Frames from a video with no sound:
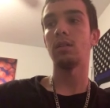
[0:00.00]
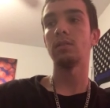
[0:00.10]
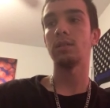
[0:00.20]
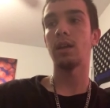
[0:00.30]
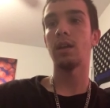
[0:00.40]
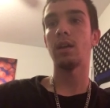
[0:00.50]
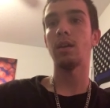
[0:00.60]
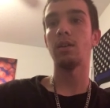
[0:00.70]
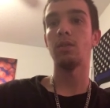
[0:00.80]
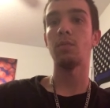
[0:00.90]

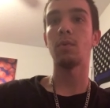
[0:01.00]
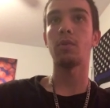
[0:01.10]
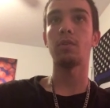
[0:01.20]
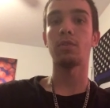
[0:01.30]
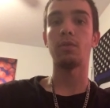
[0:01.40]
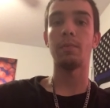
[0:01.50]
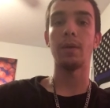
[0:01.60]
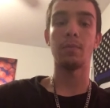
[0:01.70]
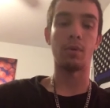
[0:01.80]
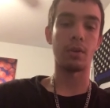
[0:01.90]
Say you murdered three
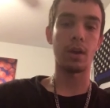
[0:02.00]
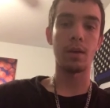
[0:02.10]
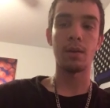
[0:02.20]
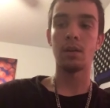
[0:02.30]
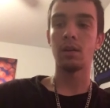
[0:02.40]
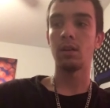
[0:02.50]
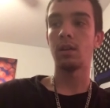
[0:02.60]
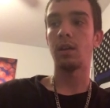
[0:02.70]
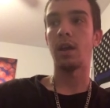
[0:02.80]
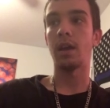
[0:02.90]
people, okay?
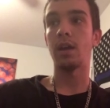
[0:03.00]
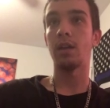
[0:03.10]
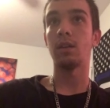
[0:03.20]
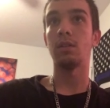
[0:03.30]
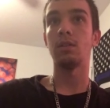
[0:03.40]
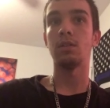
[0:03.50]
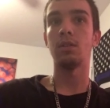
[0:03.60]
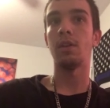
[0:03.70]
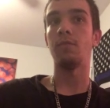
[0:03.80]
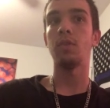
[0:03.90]
And
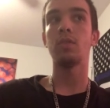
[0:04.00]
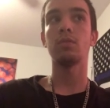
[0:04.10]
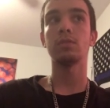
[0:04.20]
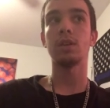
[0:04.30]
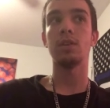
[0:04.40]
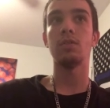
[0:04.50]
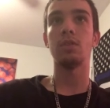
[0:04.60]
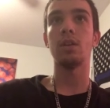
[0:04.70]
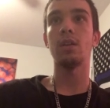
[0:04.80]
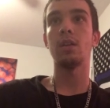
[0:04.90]
if you don't say you
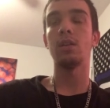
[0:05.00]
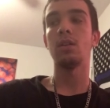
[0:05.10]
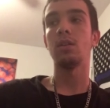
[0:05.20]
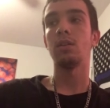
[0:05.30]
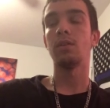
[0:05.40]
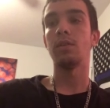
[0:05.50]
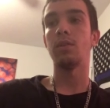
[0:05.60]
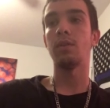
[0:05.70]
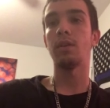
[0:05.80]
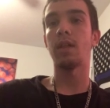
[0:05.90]
did it,
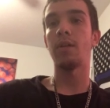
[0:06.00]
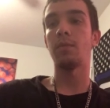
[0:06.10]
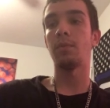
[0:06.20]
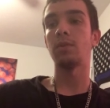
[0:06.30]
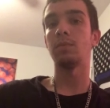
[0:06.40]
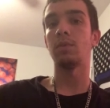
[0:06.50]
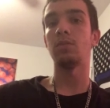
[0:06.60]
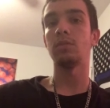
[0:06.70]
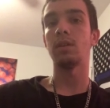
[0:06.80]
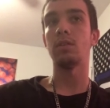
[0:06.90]
you get life in prison, but
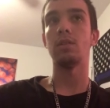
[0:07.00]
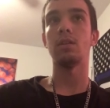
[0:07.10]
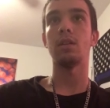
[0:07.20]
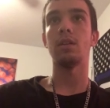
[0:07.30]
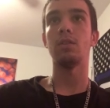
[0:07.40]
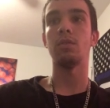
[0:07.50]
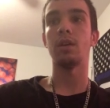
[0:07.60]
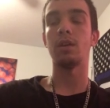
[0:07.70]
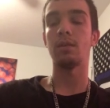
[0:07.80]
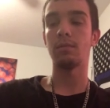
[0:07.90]
you say you did it, you
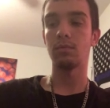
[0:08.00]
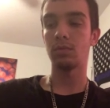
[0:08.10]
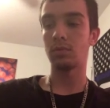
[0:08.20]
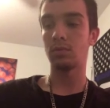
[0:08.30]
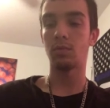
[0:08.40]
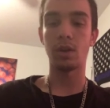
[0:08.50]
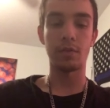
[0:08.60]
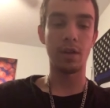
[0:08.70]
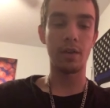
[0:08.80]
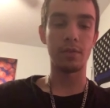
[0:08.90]
get
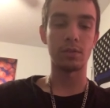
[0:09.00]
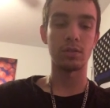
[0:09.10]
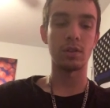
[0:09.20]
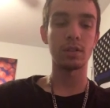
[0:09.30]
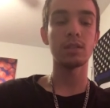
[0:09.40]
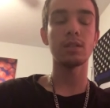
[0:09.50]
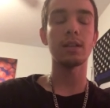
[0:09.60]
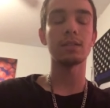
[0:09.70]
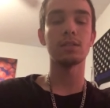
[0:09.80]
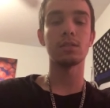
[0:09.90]
25 years. You know, that's
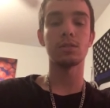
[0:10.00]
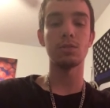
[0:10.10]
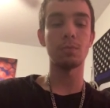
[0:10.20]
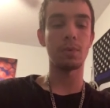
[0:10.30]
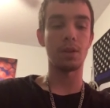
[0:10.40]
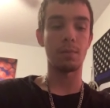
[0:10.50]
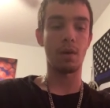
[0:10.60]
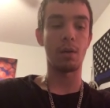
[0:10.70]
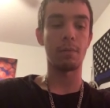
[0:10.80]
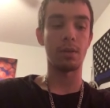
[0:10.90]
that's stupid in
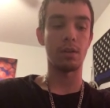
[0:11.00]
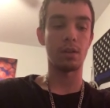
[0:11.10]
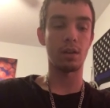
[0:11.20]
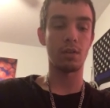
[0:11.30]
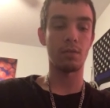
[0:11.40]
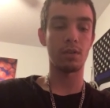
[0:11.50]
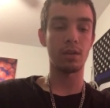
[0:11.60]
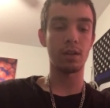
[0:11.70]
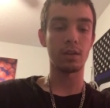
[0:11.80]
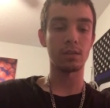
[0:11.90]
my opinion. It
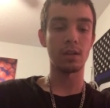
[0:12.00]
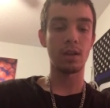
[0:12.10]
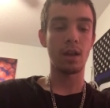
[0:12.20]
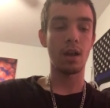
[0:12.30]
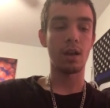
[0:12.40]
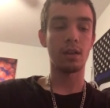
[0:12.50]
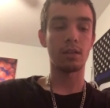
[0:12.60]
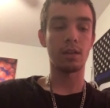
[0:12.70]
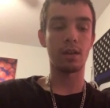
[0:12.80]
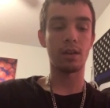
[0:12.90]
really is.
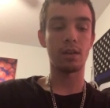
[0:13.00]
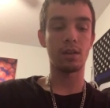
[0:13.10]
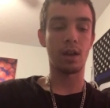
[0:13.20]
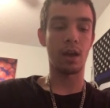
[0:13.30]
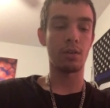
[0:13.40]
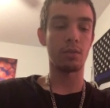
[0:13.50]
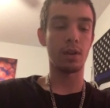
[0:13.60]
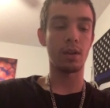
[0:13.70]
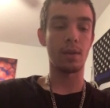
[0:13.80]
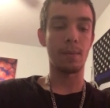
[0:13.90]
Like I don't
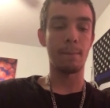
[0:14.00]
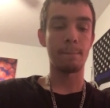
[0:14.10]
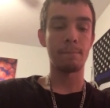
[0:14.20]
get it.